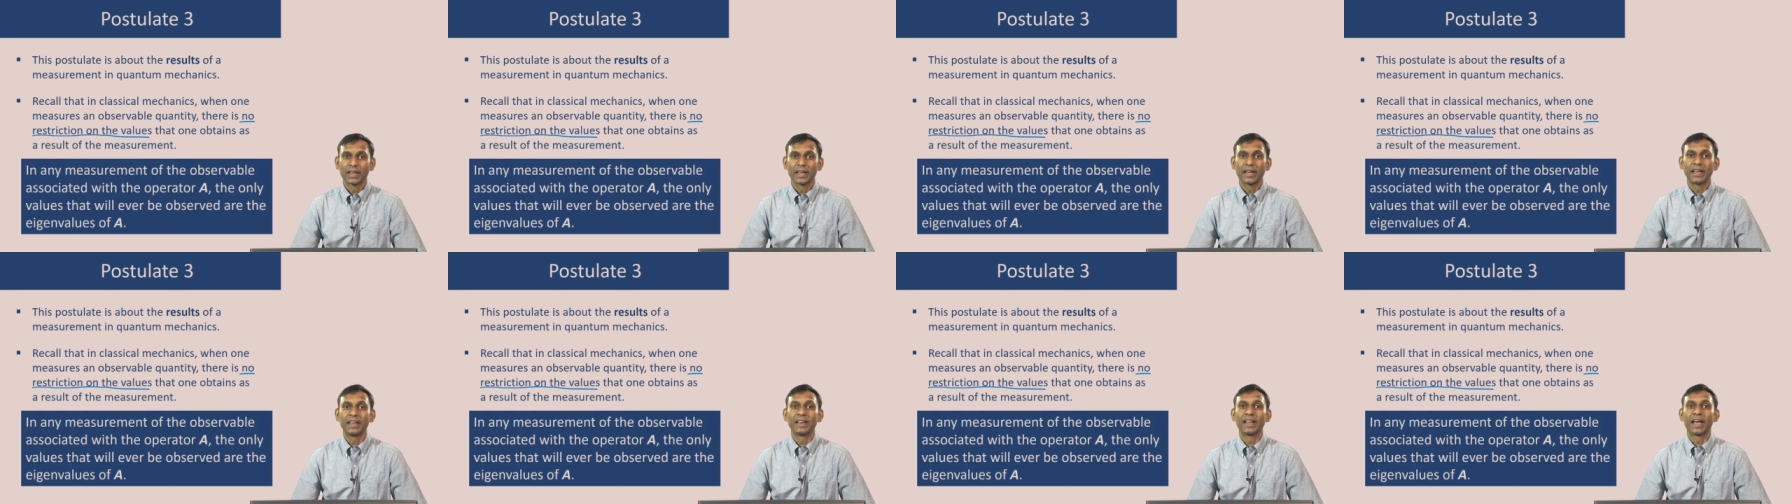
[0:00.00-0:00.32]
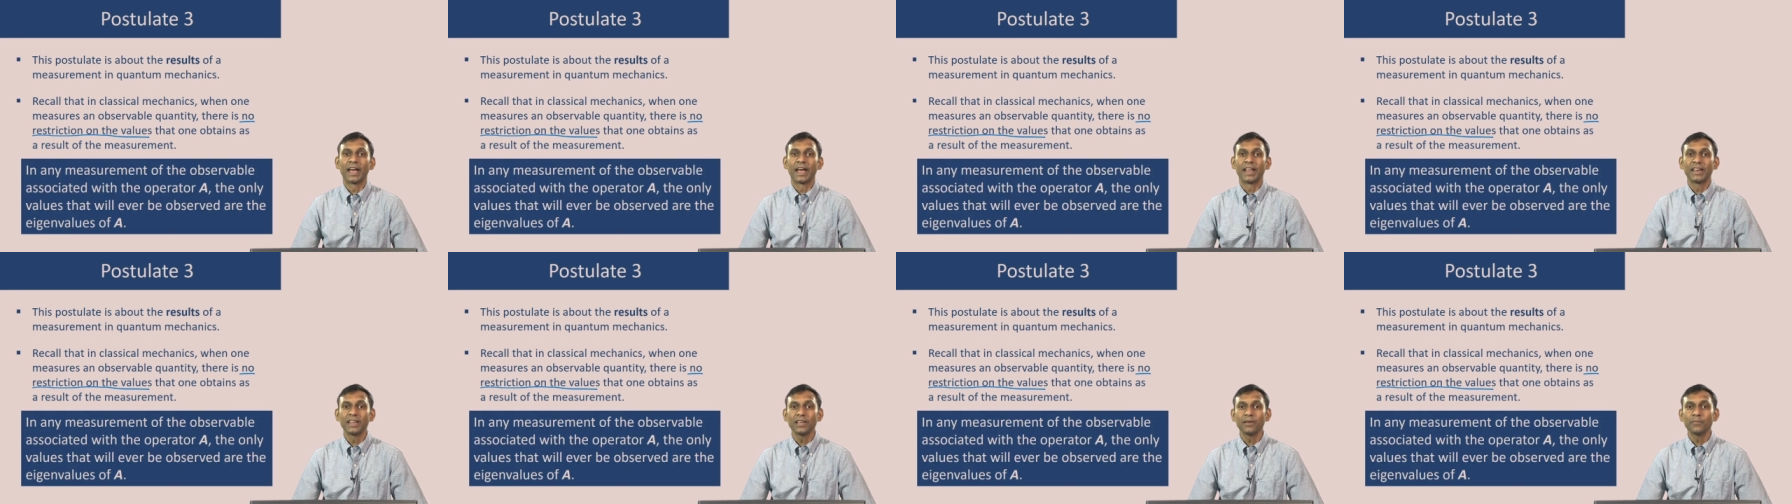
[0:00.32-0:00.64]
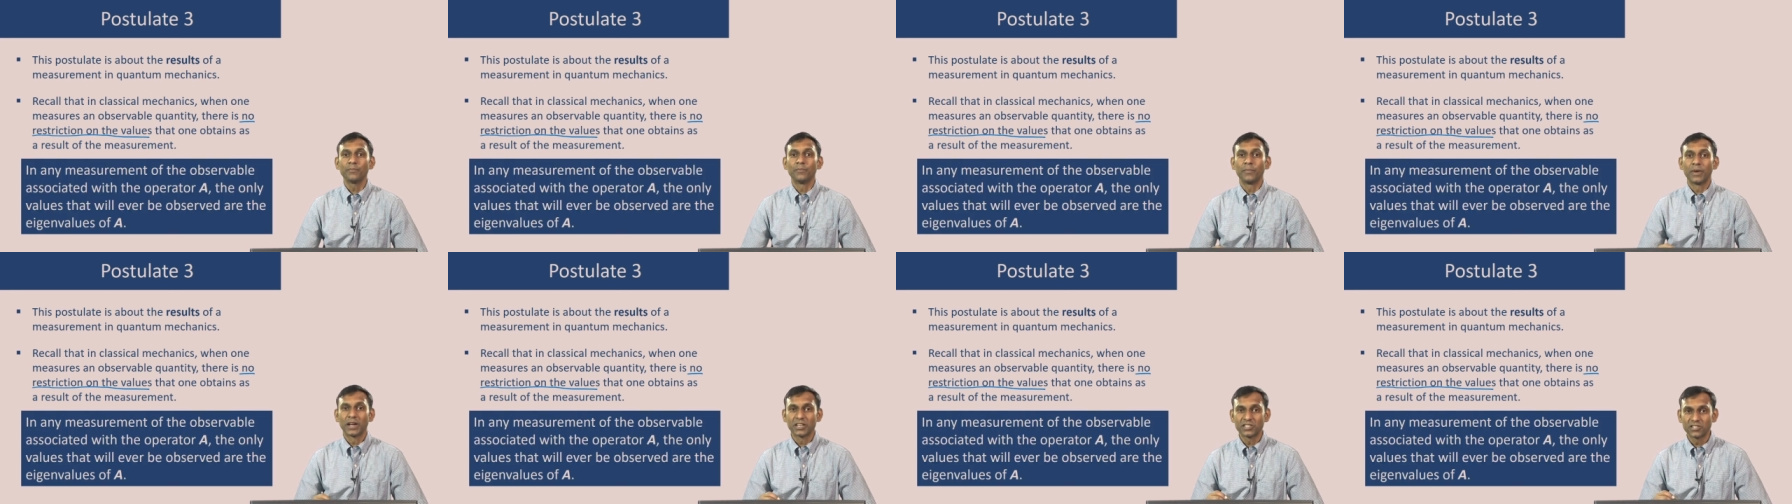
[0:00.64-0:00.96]
in any
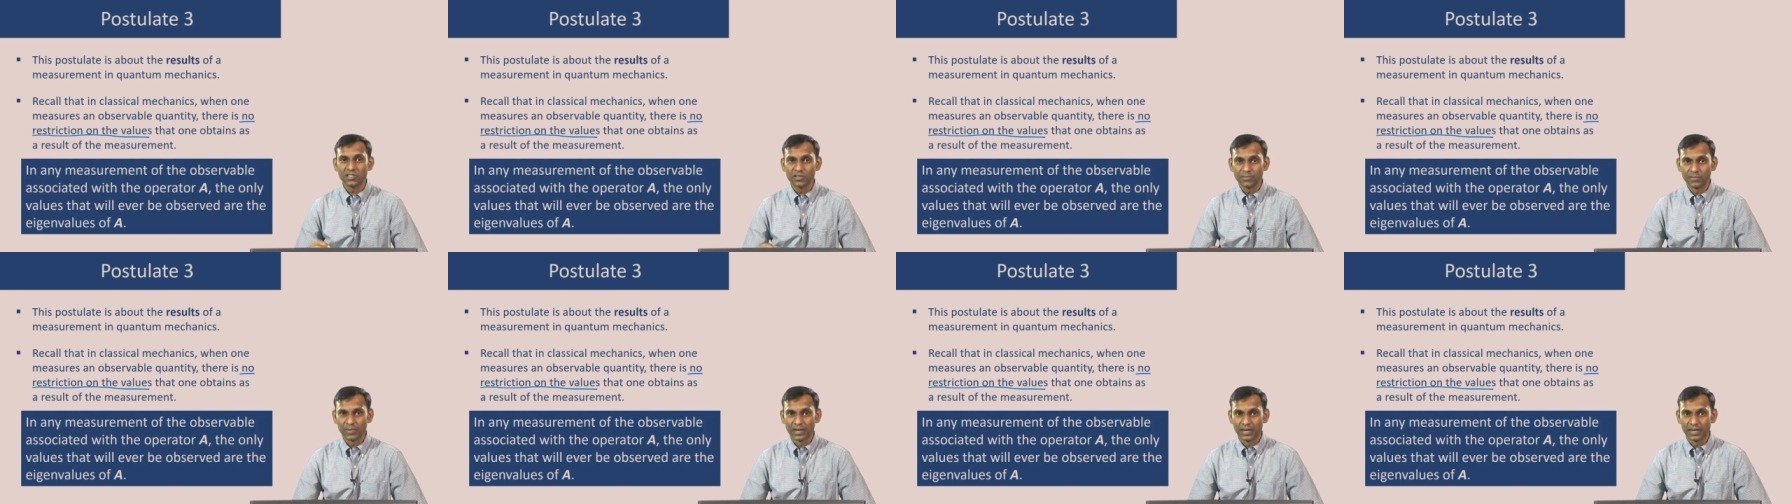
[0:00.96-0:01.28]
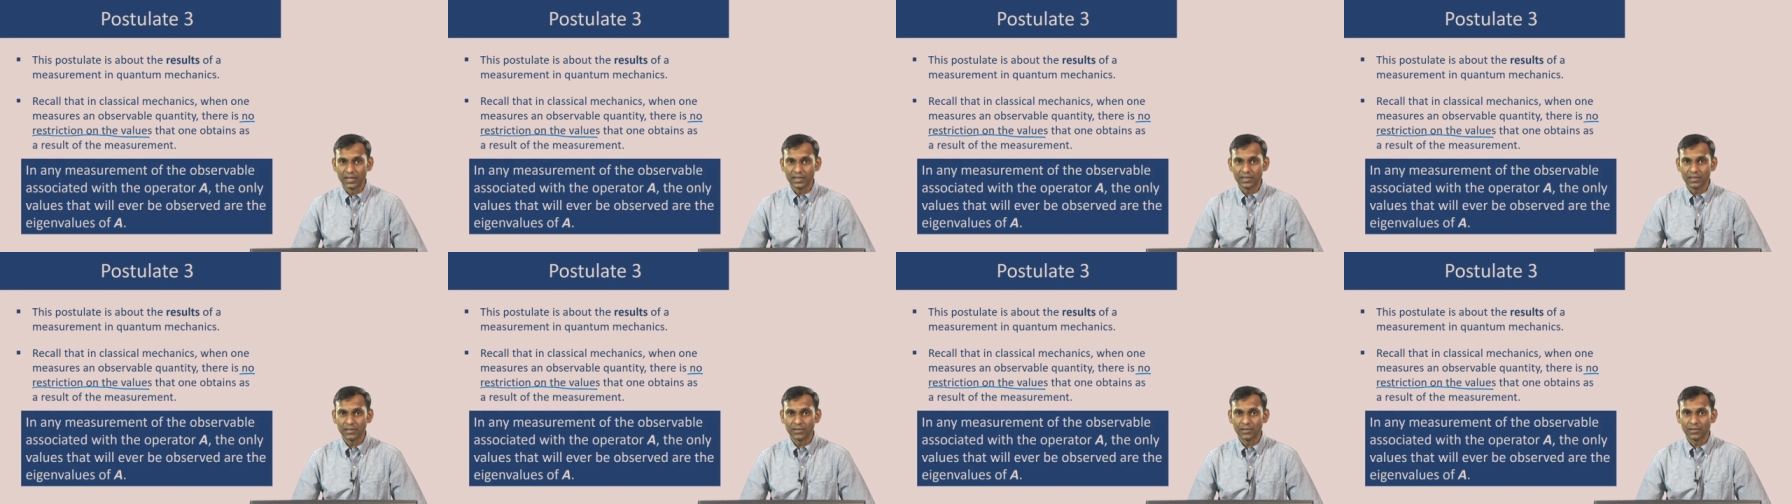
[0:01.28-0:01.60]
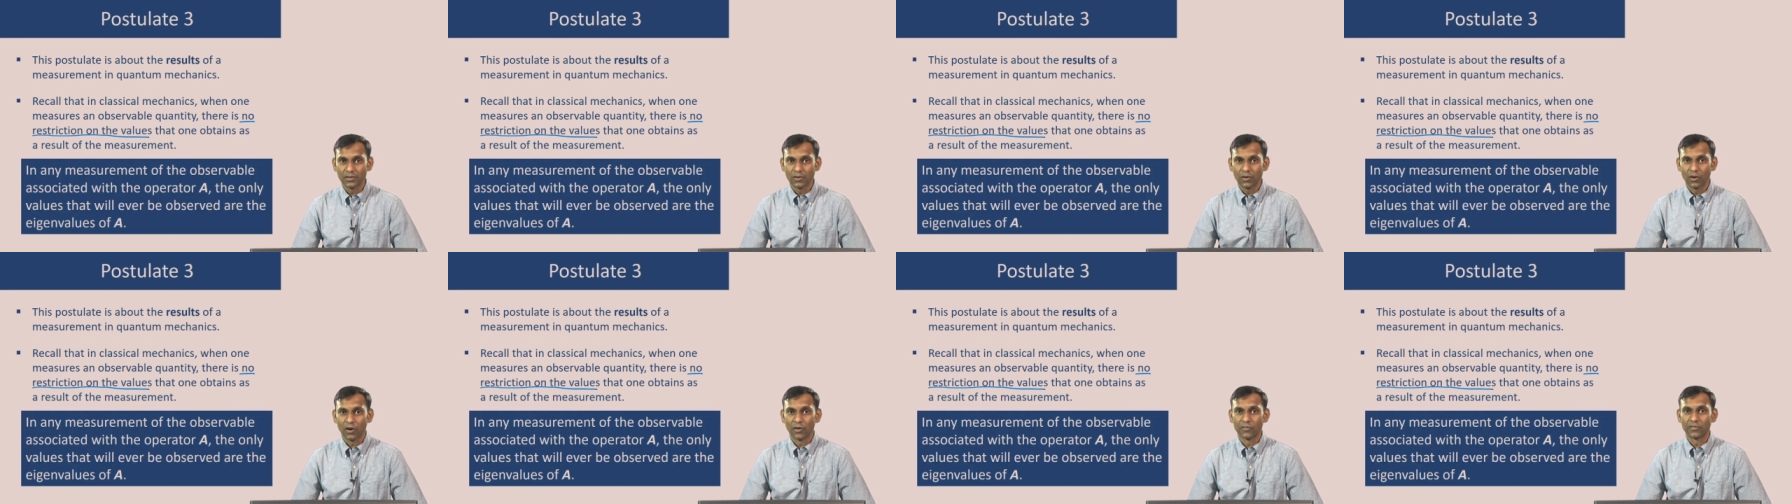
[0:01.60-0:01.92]
measurement
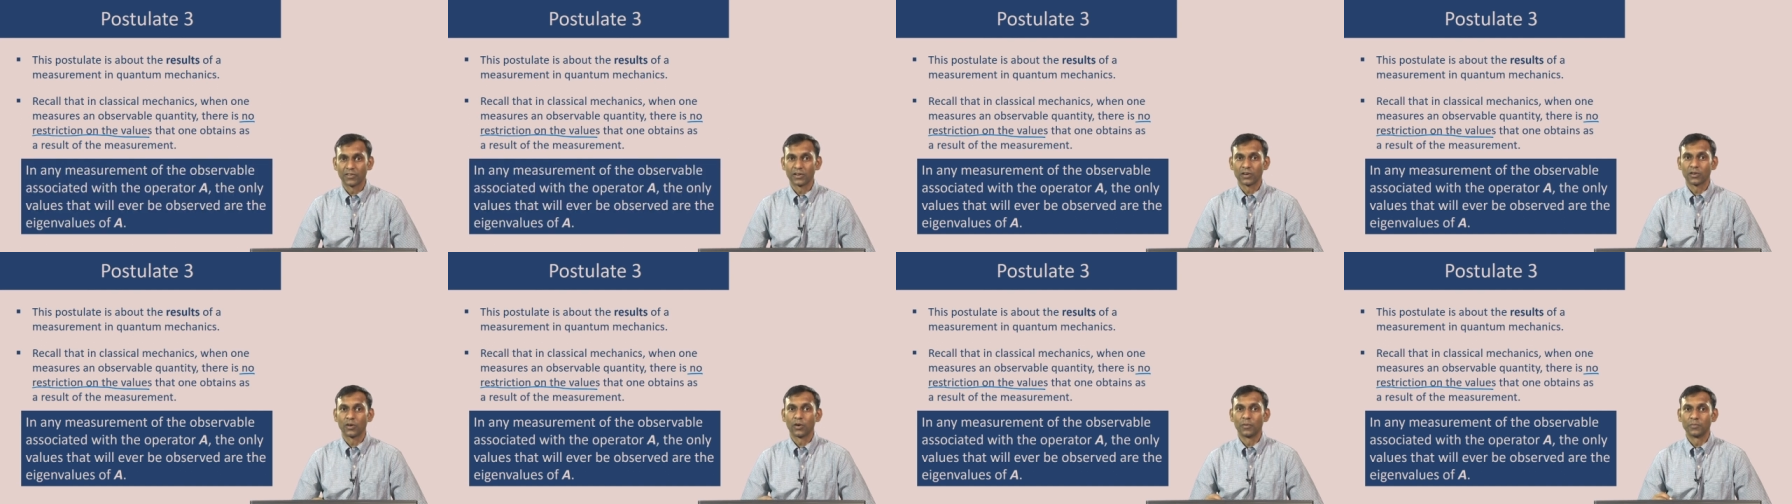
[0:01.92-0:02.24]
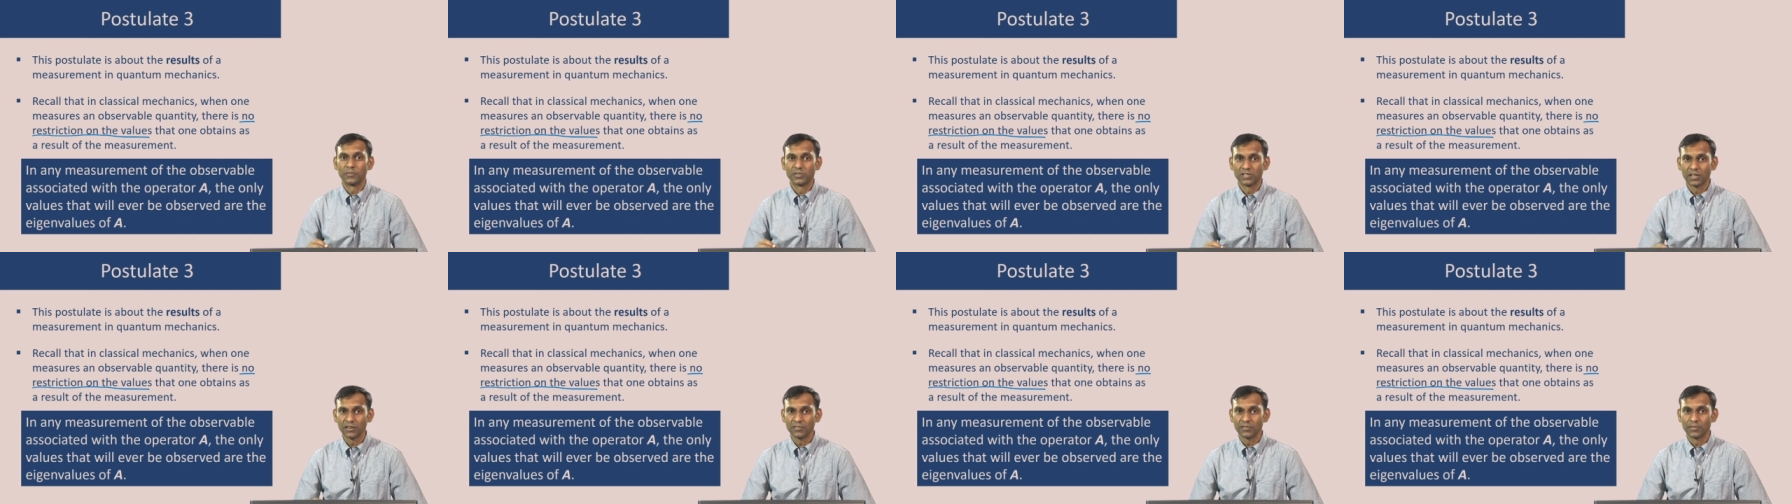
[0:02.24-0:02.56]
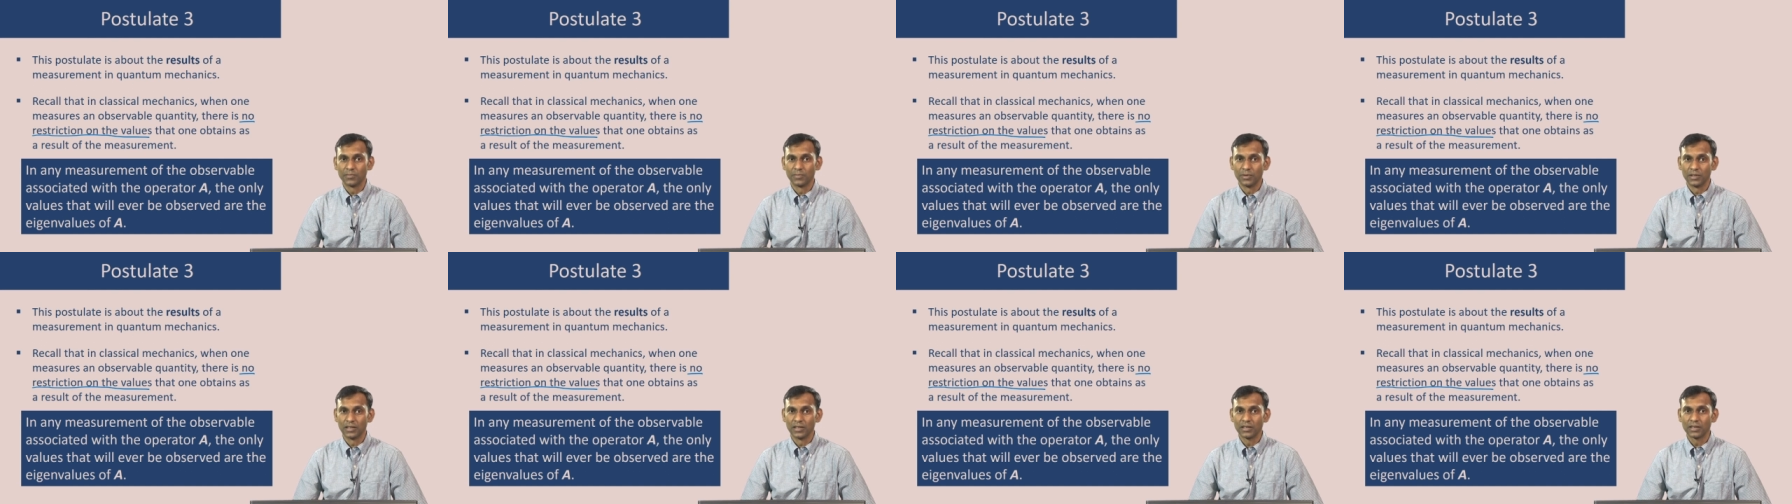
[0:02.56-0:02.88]
of an
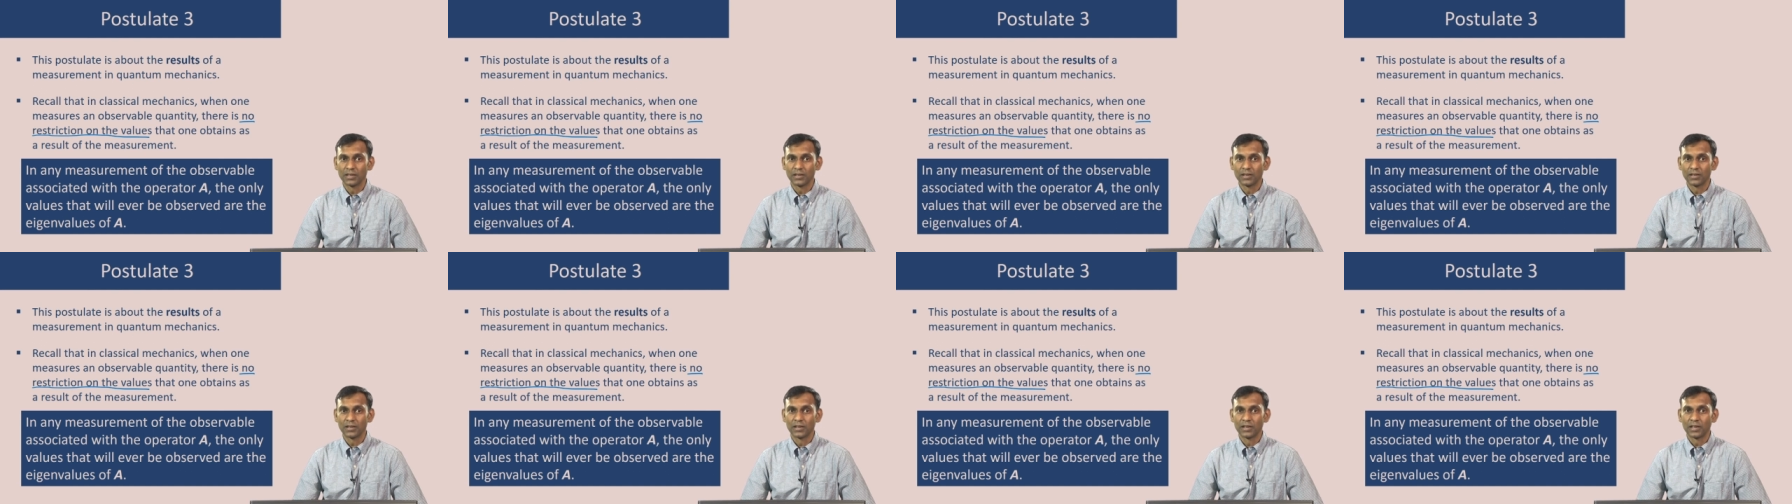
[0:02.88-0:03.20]
observable